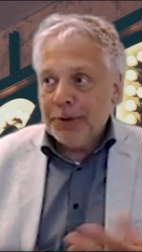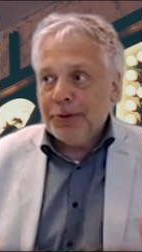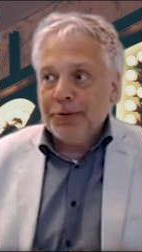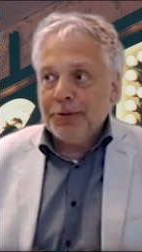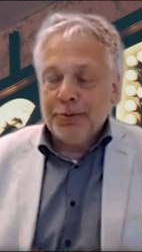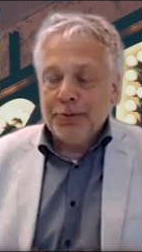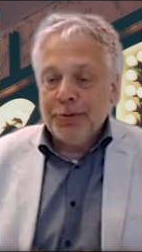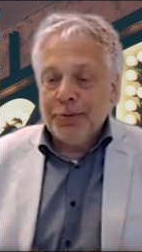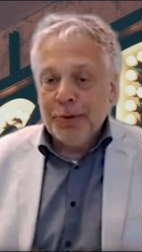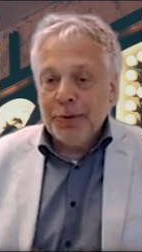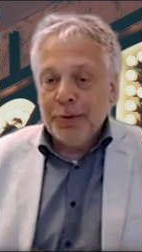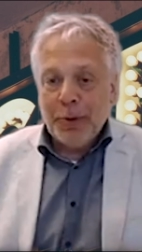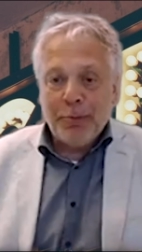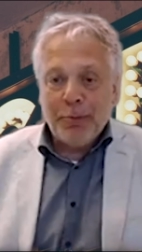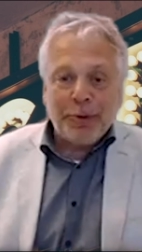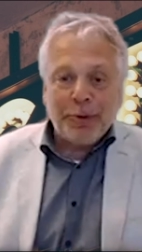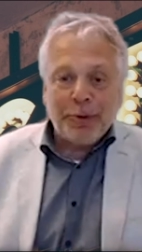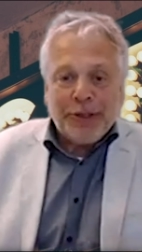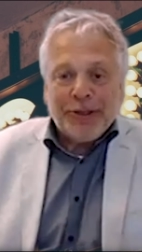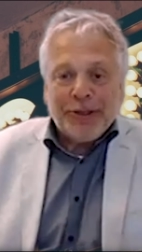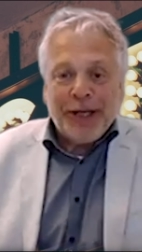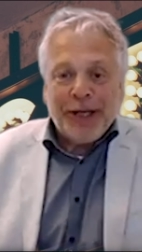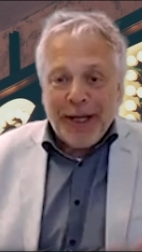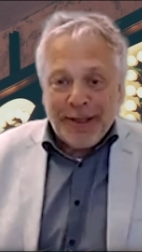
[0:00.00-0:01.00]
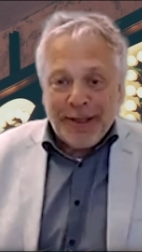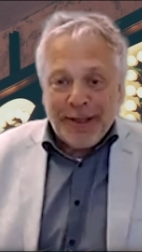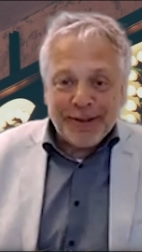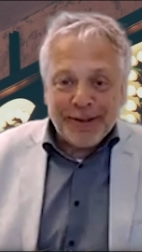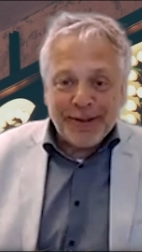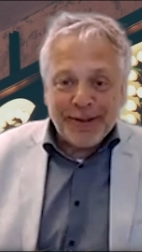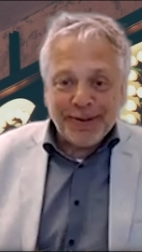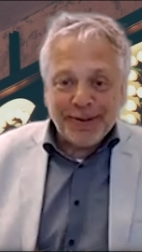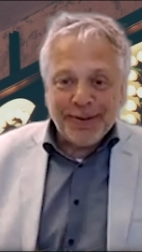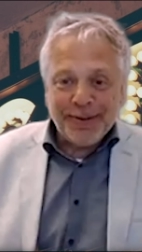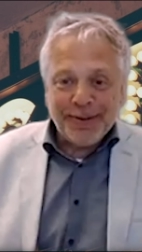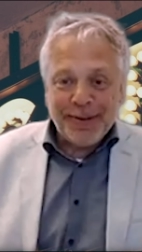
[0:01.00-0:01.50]
to precise
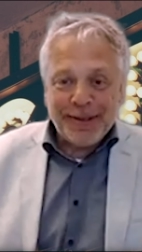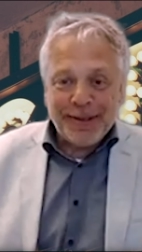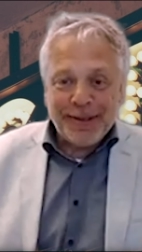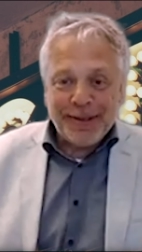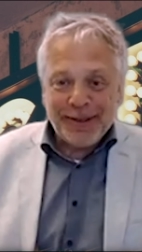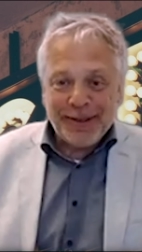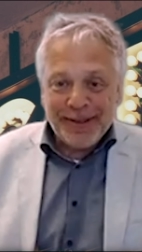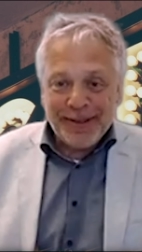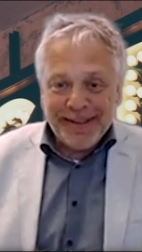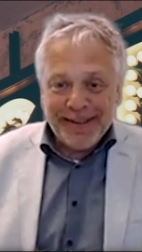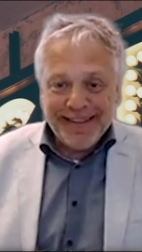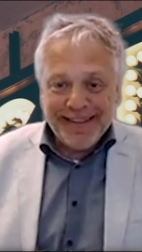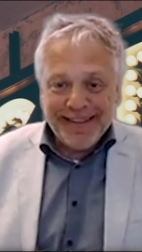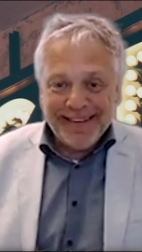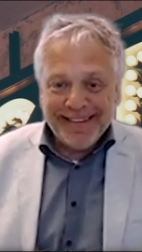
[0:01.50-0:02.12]
your question?